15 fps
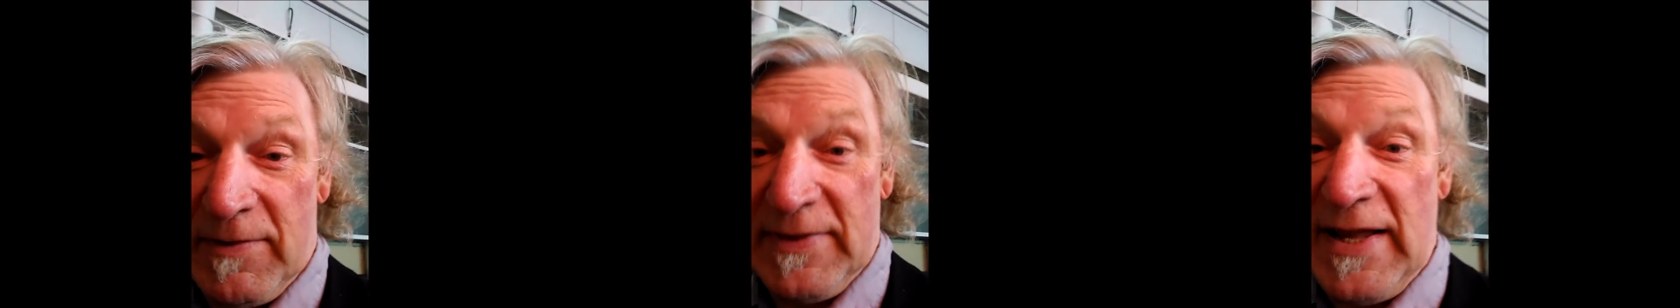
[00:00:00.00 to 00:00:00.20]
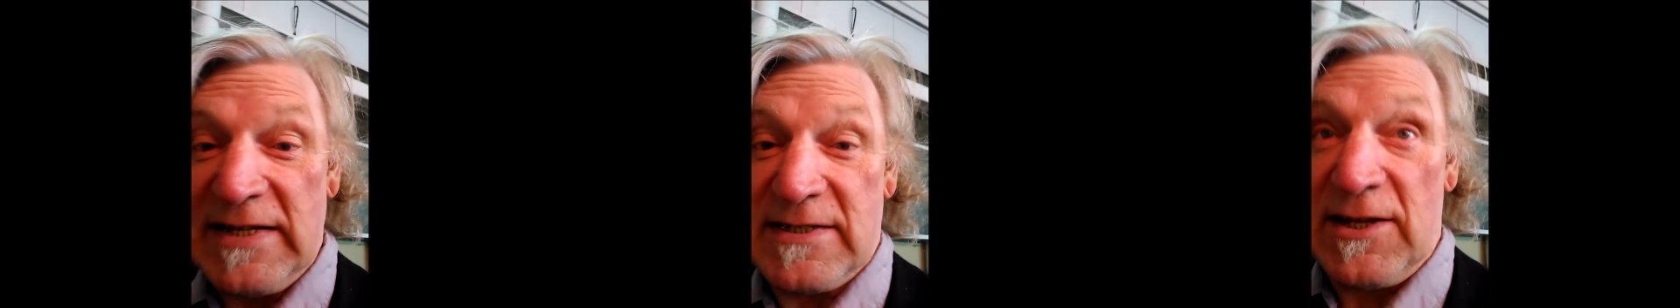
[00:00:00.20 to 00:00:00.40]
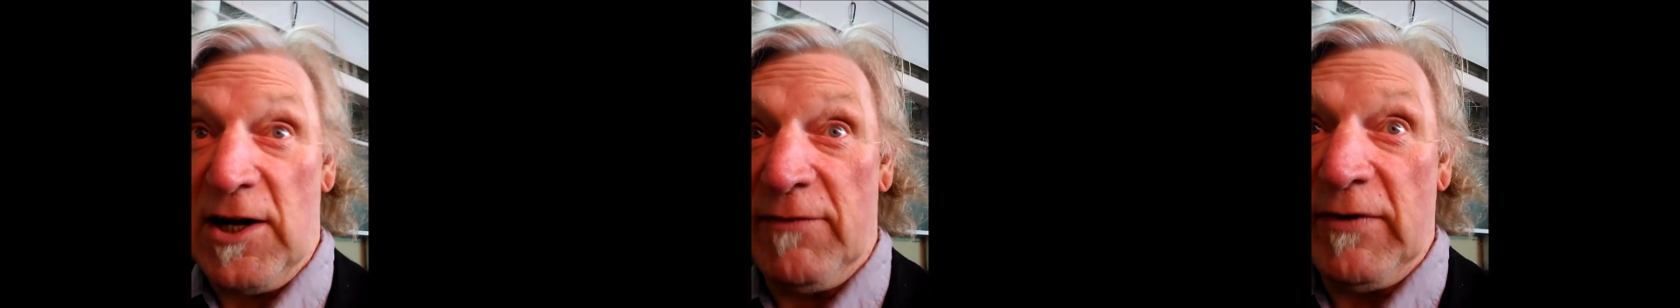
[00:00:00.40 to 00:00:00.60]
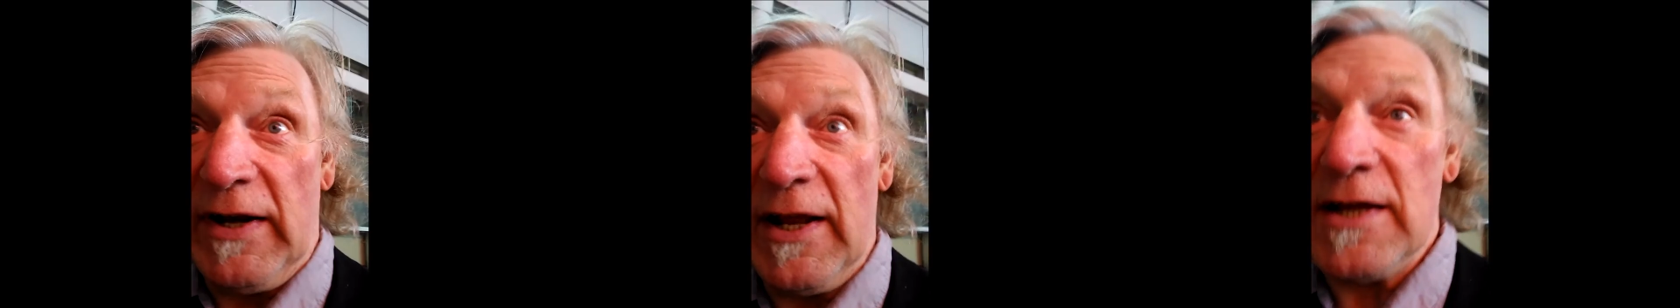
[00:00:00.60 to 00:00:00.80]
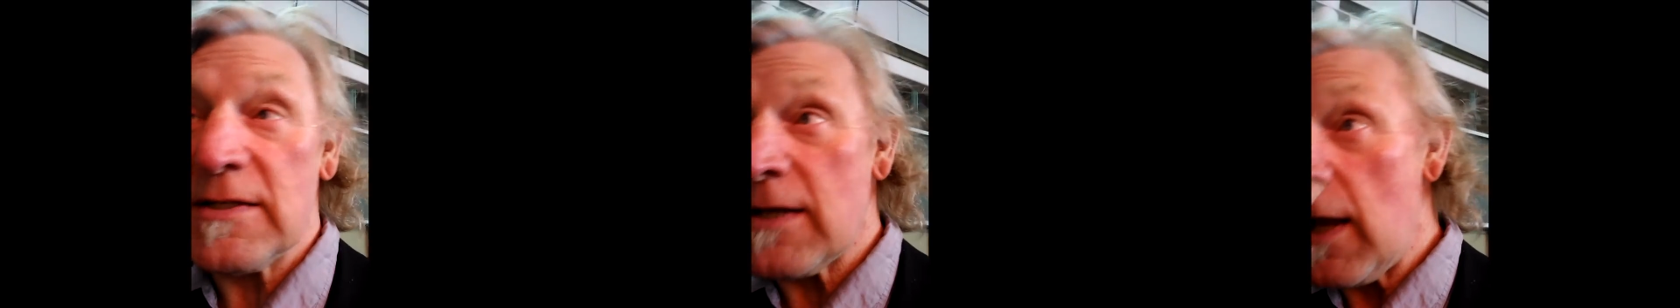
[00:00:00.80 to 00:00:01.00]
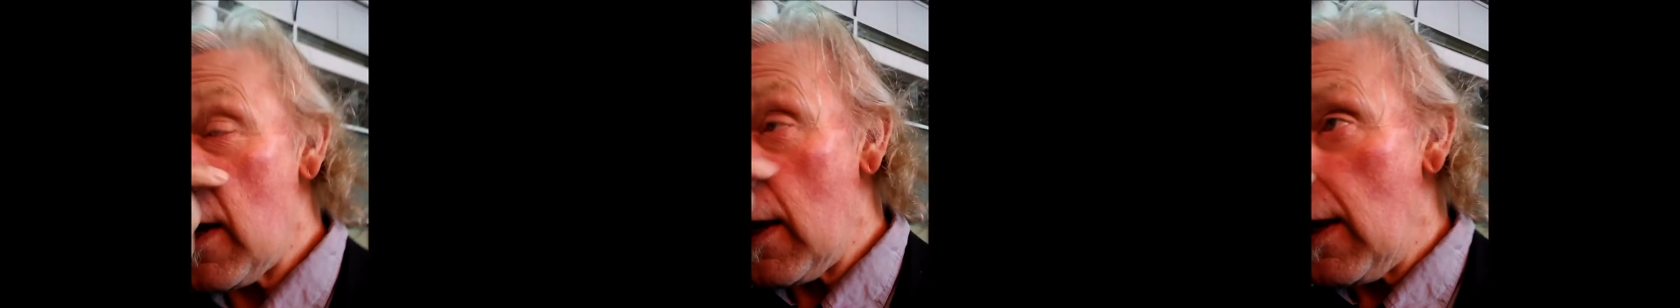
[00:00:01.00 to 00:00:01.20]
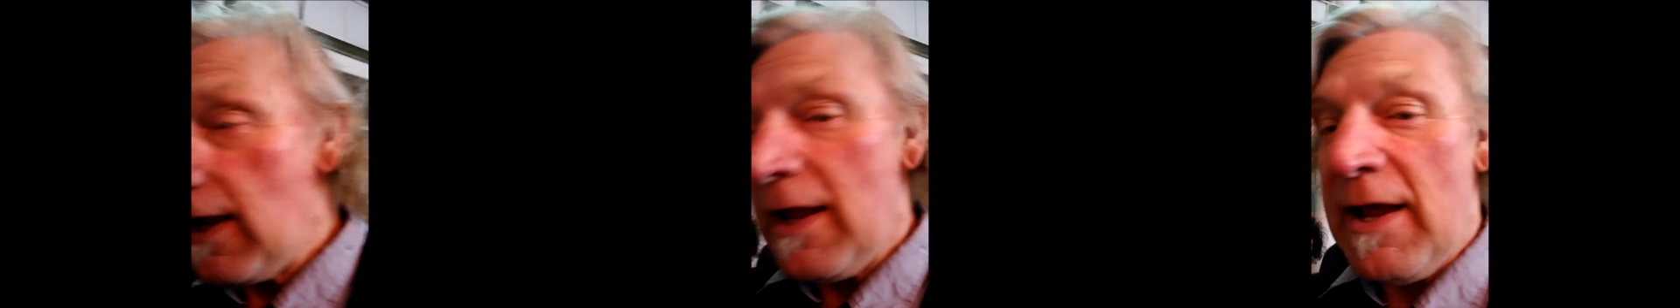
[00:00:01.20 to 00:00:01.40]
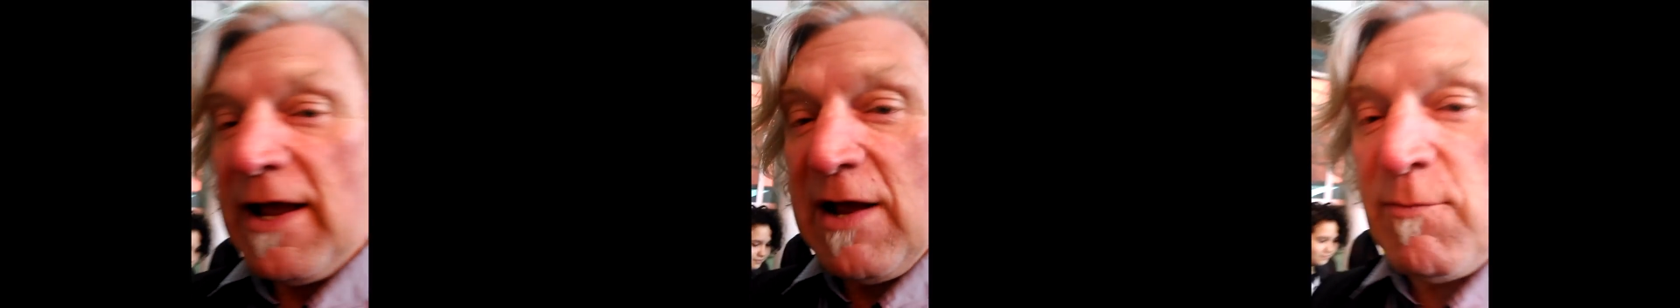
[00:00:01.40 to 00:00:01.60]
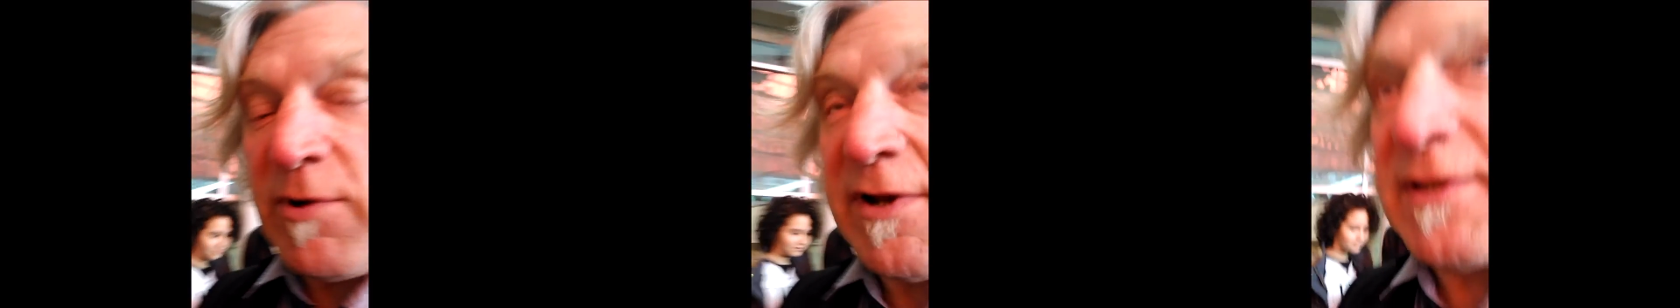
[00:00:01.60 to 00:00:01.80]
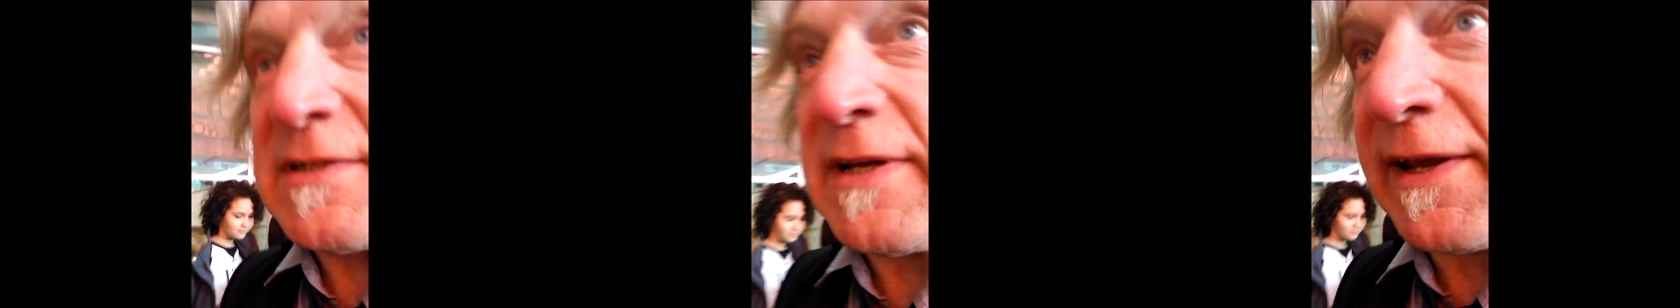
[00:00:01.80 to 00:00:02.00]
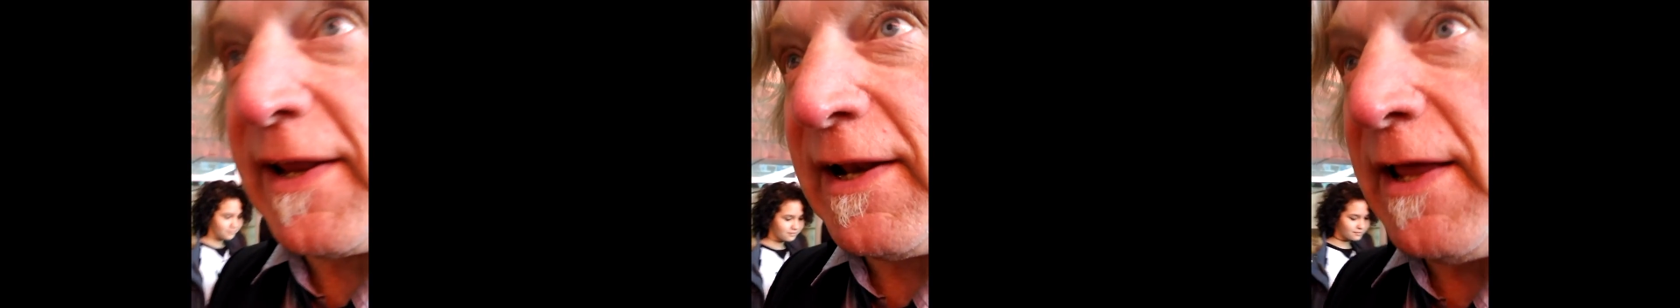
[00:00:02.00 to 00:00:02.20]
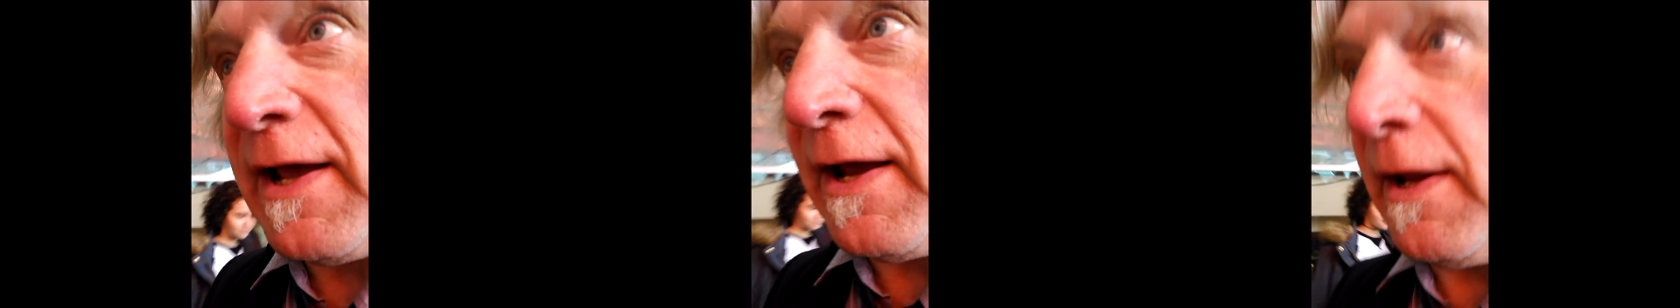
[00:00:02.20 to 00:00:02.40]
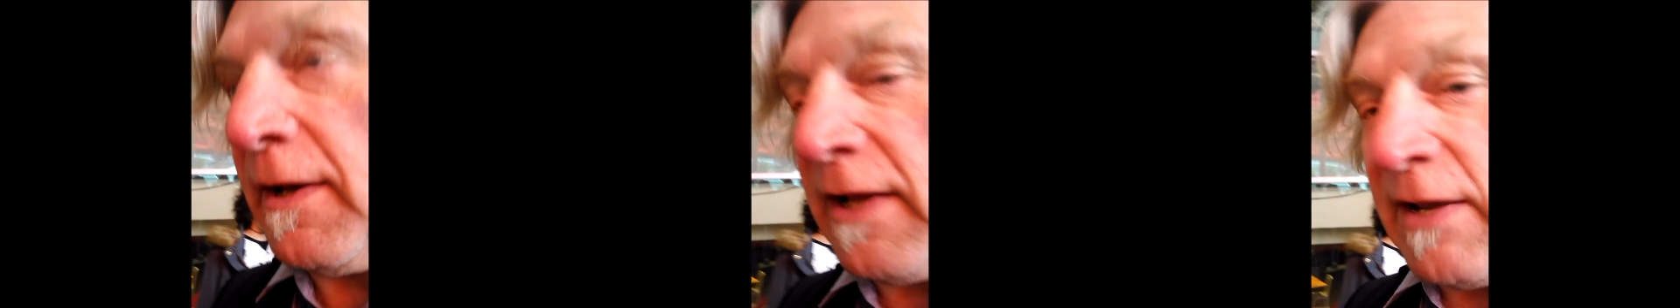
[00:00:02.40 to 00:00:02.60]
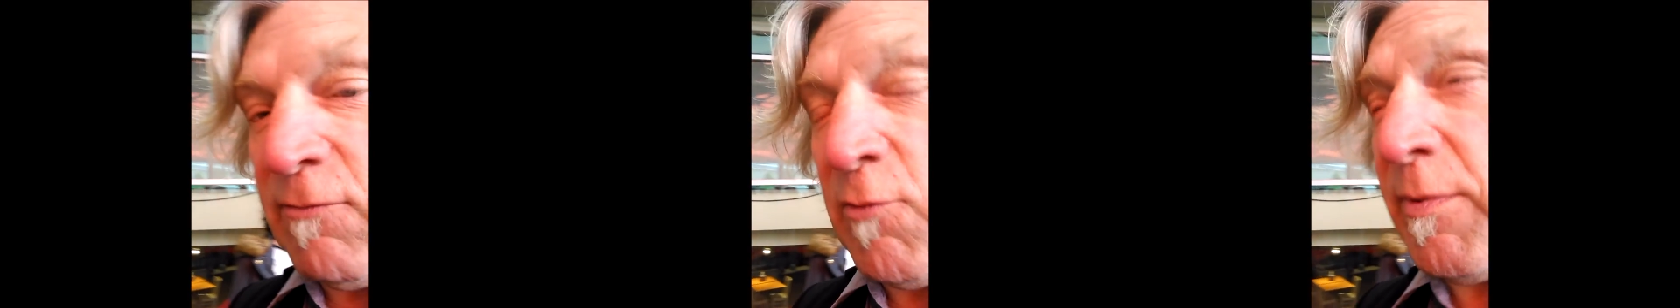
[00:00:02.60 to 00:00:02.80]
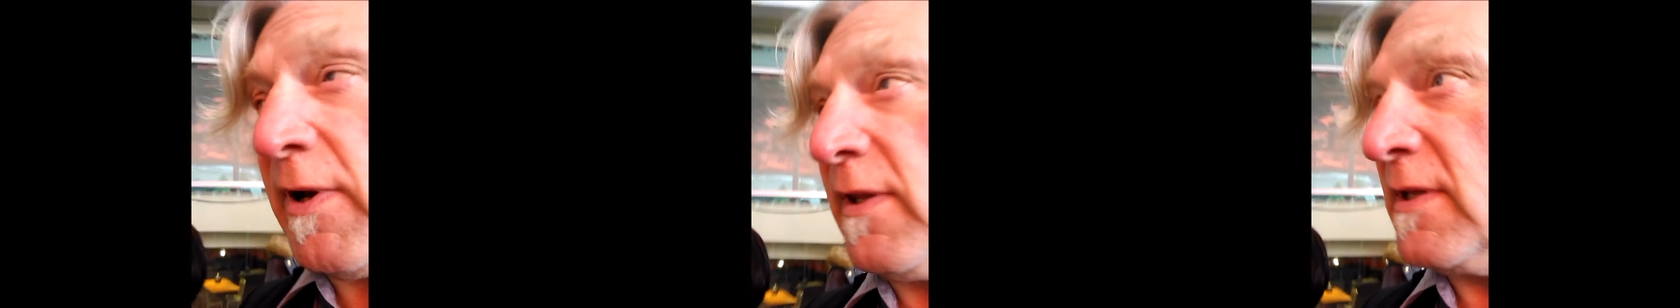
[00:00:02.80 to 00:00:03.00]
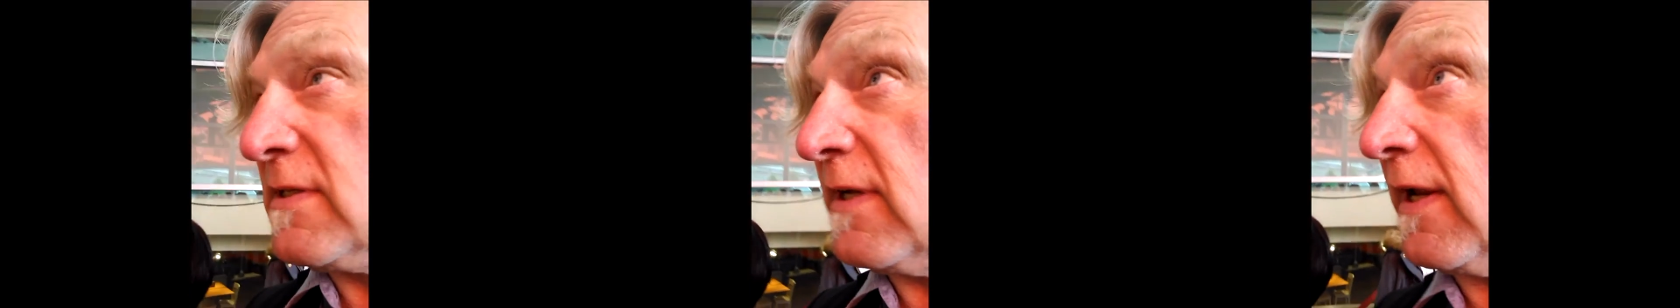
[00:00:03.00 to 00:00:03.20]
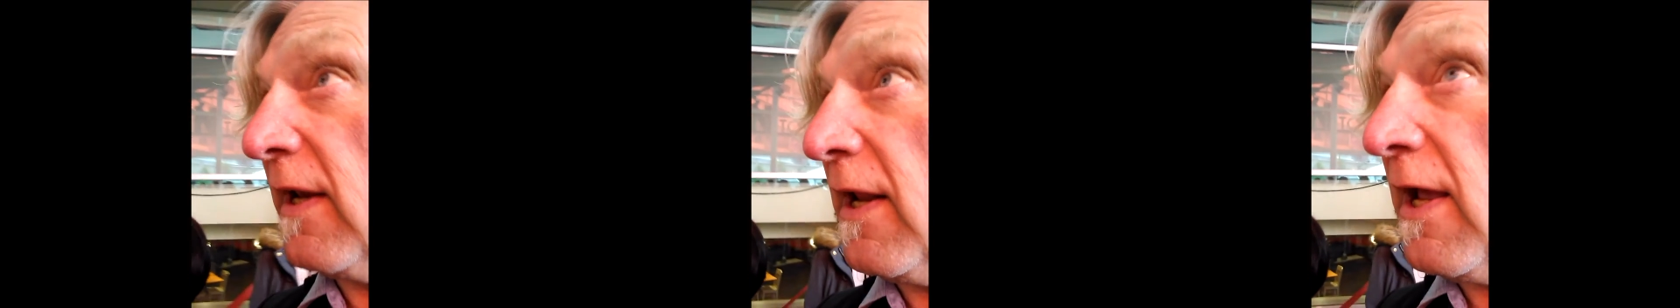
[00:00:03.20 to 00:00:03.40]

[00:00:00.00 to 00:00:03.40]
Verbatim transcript: That's the lovely Liz. And we're in the ticket line, and we've been in the ticket